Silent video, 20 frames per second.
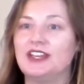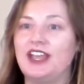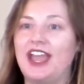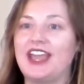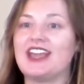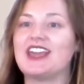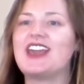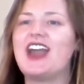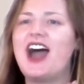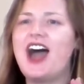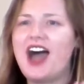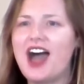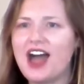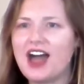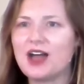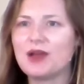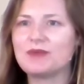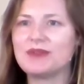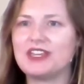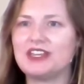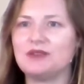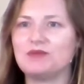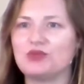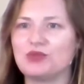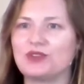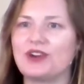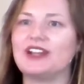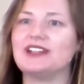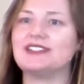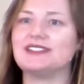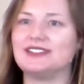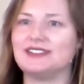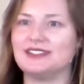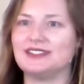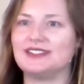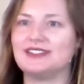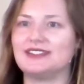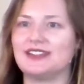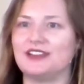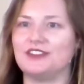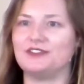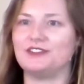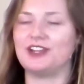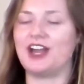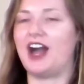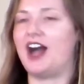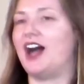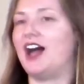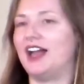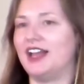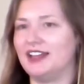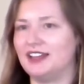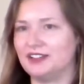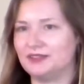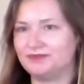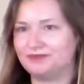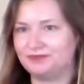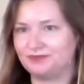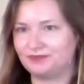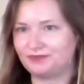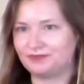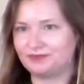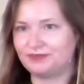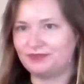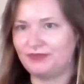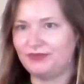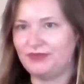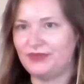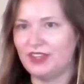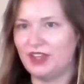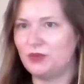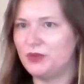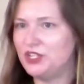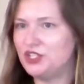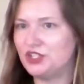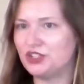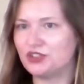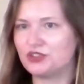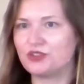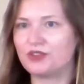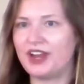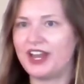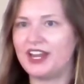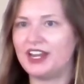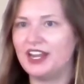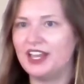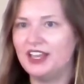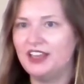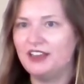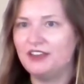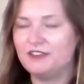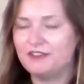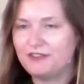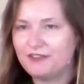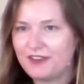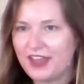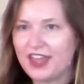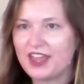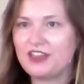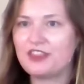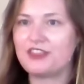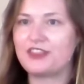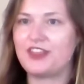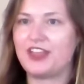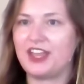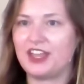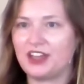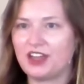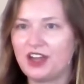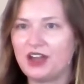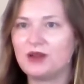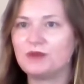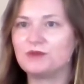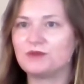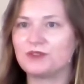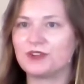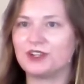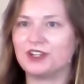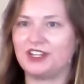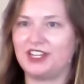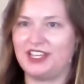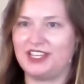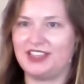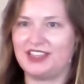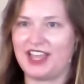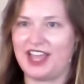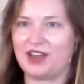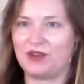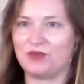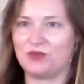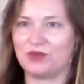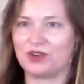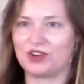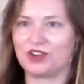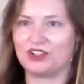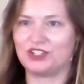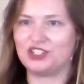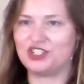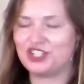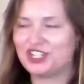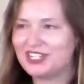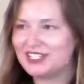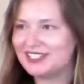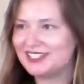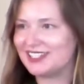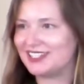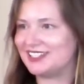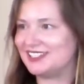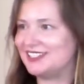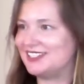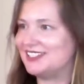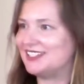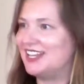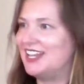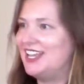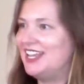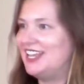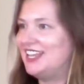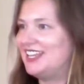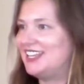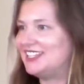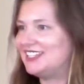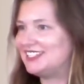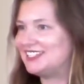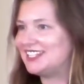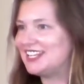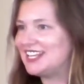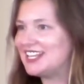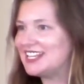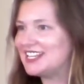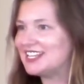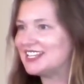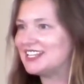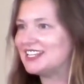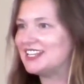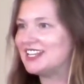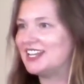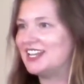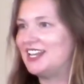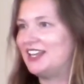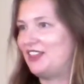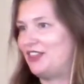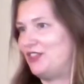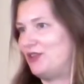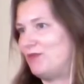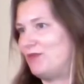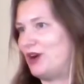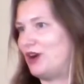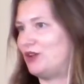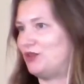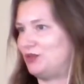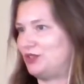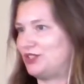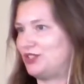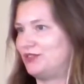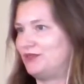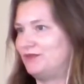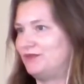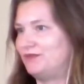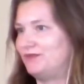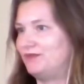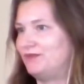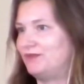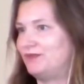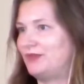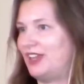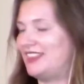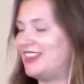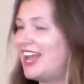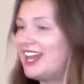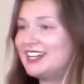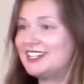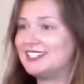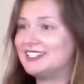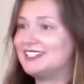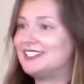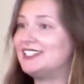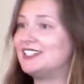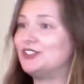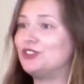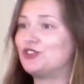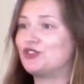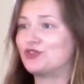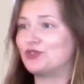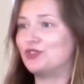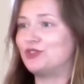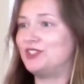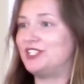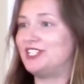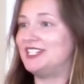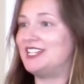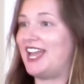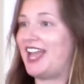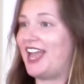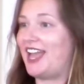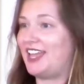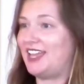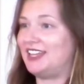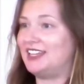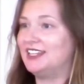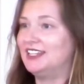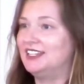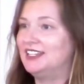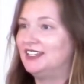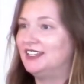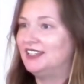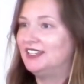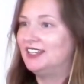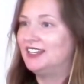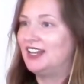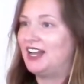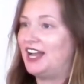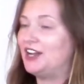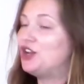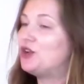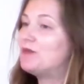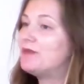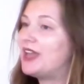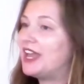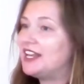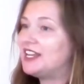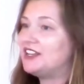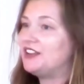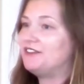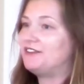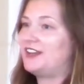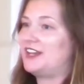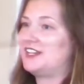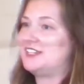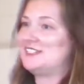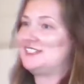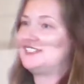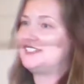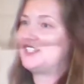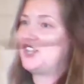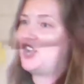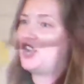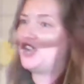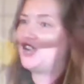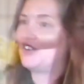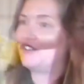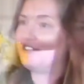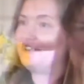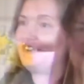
and calming presence of God. And we took great faith and comfort in that word. Jesus is in the boat. And that is still true today. I know many of us are